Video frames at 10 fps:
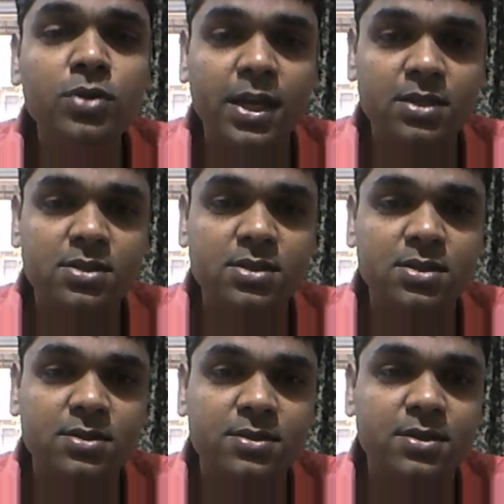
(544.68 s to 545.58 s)
next?
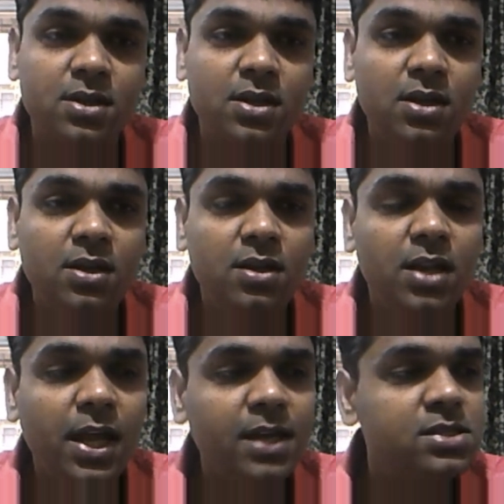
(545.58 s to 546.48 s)

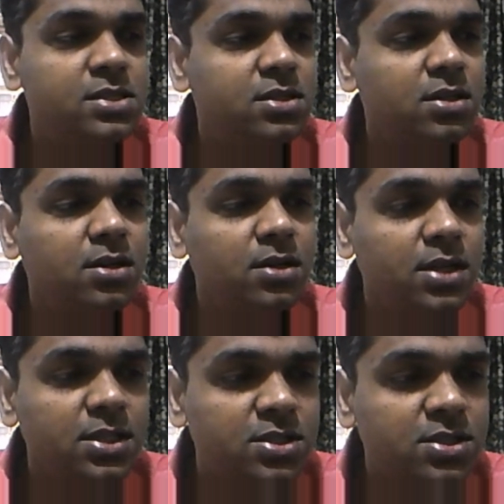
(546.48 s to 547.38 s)
Next
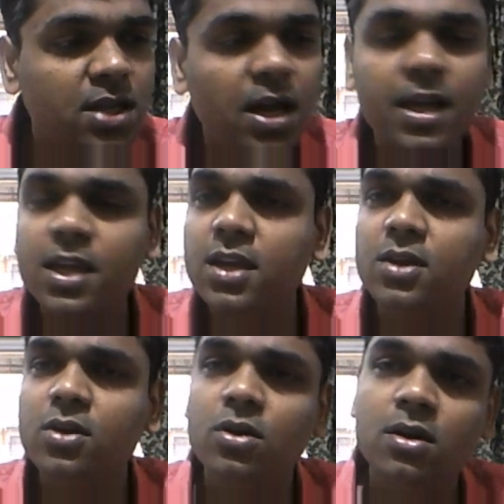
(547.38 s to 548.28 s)
is I
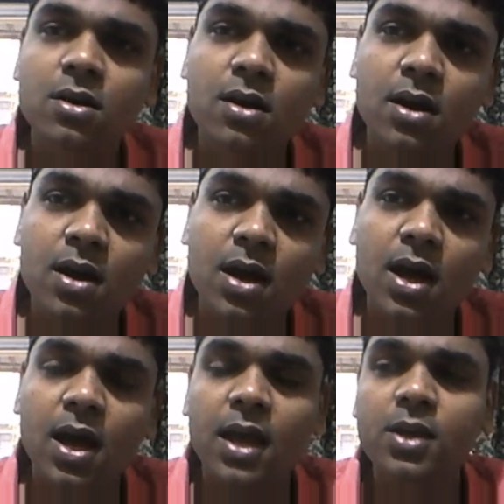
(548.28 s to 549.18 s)

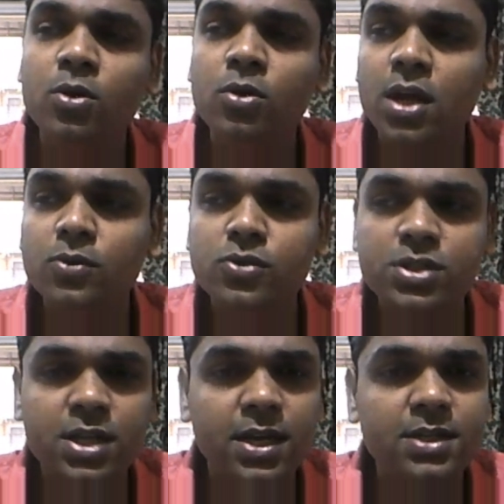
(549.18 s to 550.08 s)
go
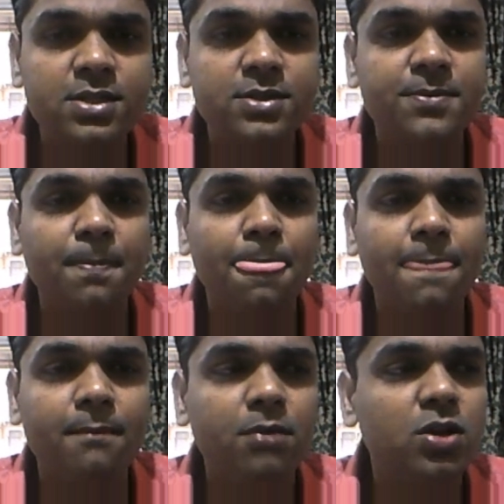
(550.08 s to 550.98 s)
downstairs
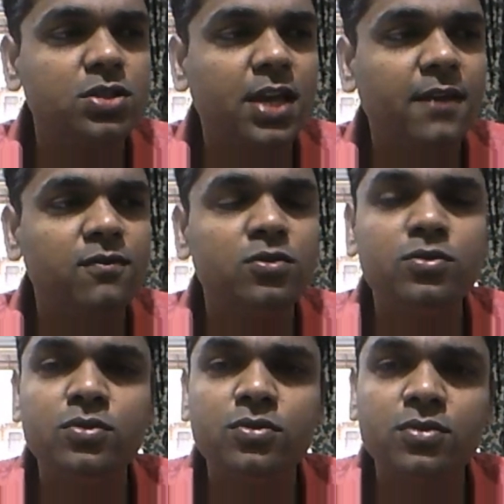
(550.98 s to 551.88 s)
because I have
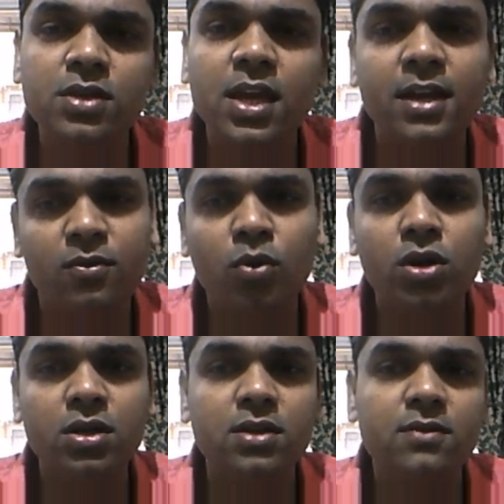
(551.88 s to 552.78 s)
to get
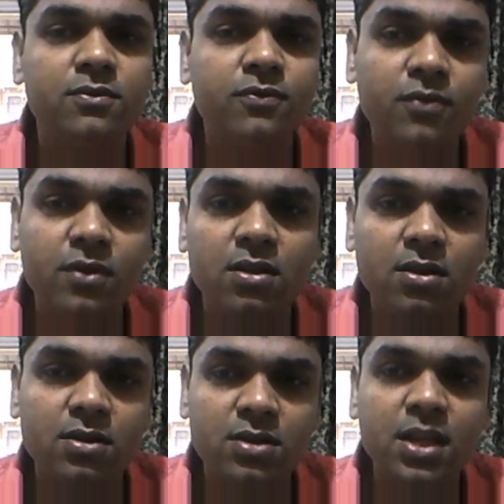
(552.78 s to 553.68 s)
water. For
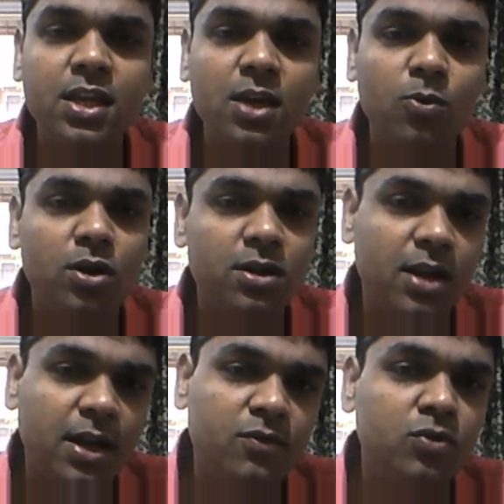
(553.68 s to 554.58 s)
the drinking water,
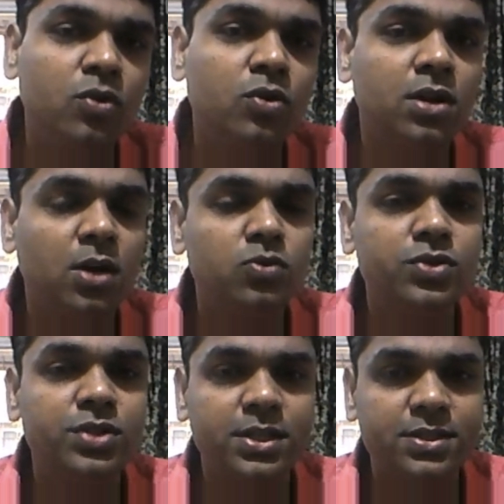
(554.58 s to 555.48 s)
I have to go
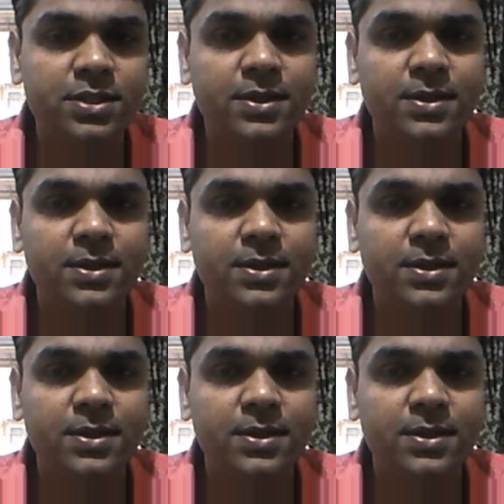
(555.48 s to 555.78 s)
downstairs.